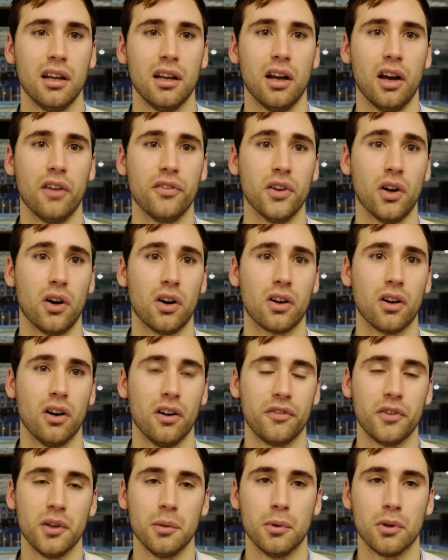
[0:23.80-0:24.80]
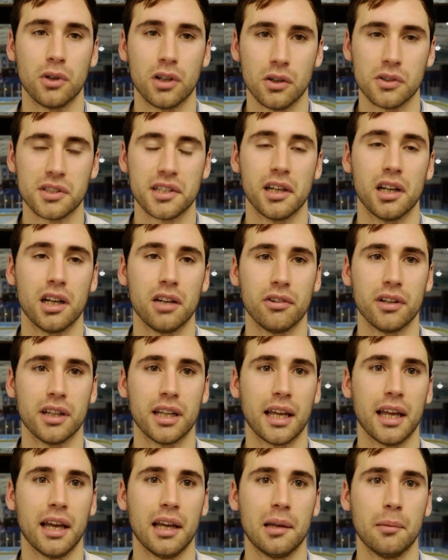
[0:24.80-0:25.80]
have not got a few more goals earlier in
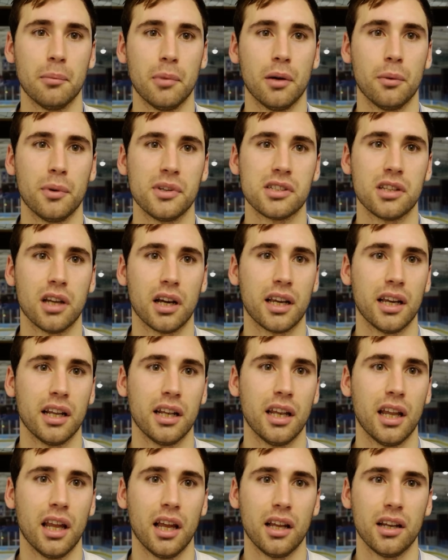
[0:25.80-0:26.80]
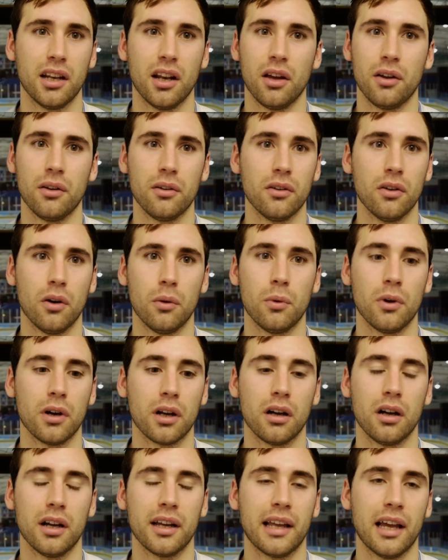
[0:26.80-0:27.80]
the game, but we stuck in there. You know, not
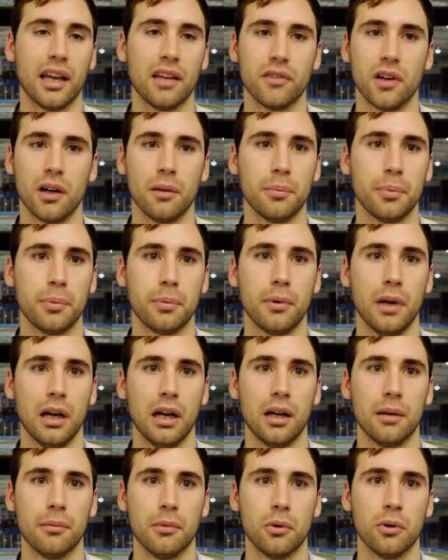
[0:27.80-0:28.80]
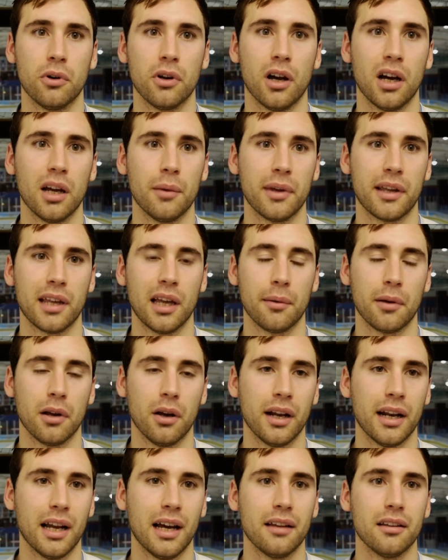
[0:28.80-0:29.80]
one guy gave up all night. We kept
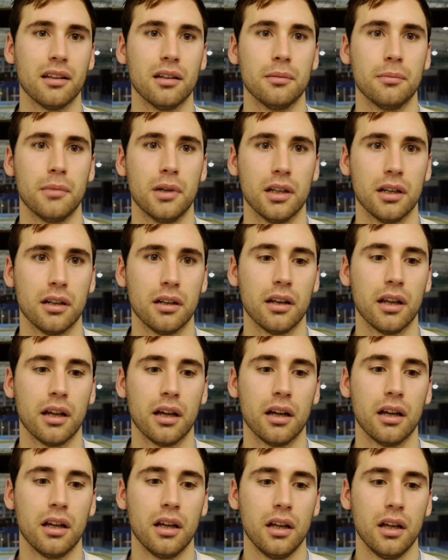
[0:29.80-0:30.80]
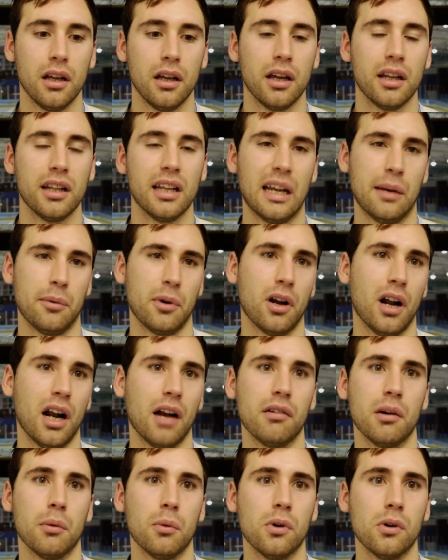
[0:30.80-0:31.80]
going at them, and in the end we
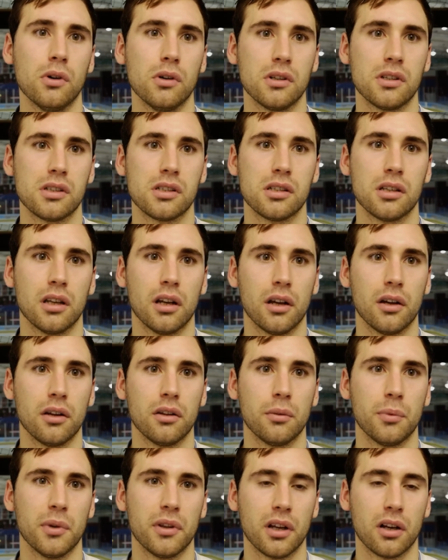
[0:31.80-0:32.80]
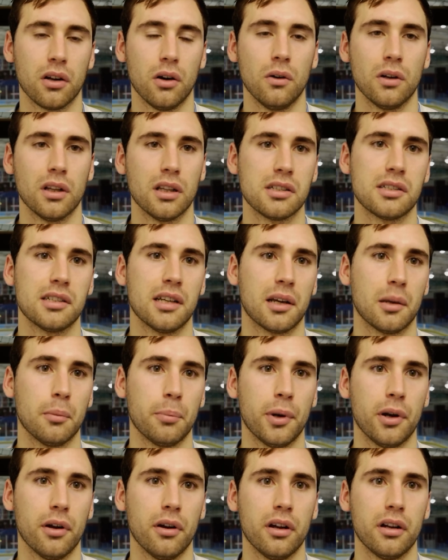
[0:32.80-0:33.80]
got our rewards, you know, with the goal in the second
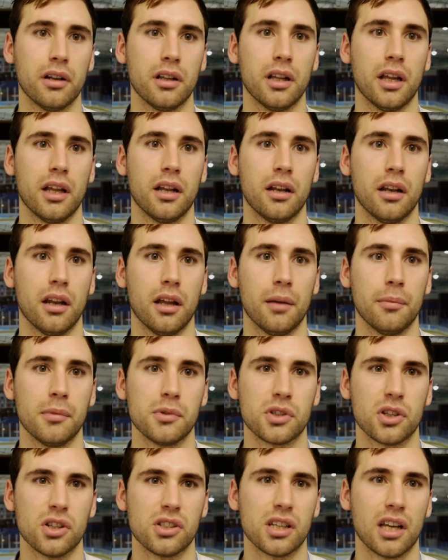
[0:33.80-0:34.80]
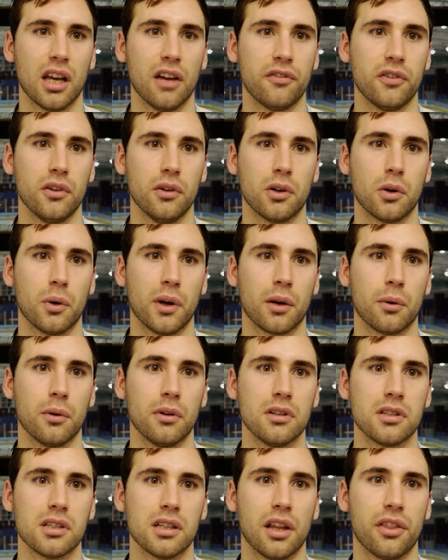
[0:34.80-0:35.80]
period, and then it was good to get a few quick
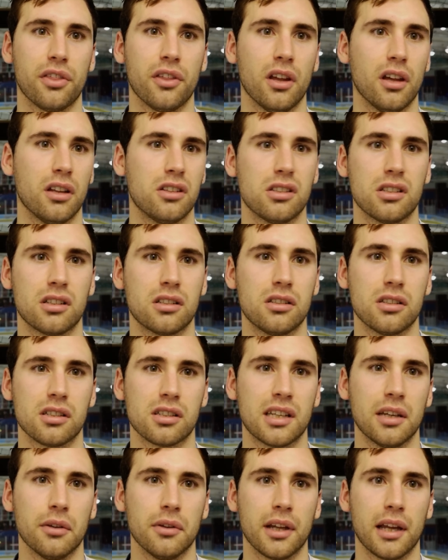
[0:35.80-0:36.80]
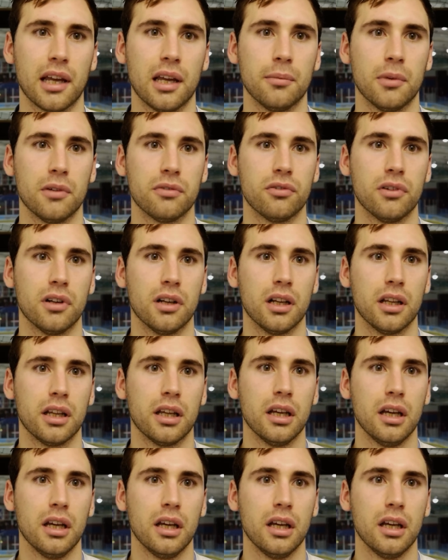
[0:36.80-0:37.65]
ones in the third to just kill the game off, really.